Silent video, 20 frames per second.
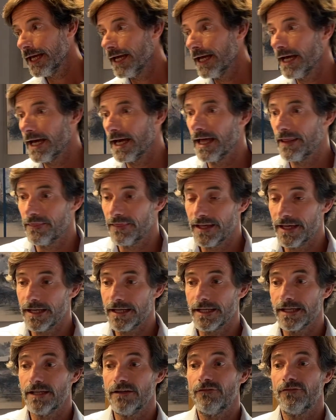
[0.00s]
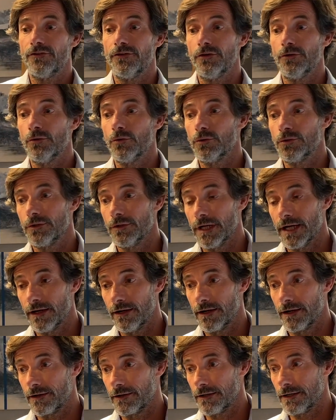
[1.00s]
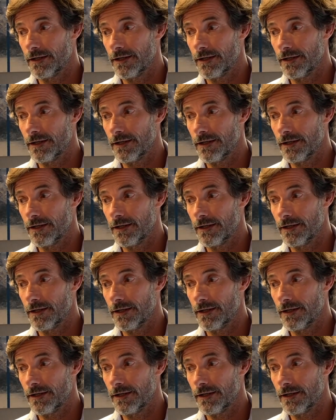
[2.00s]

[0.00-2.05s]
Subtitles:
And then if you are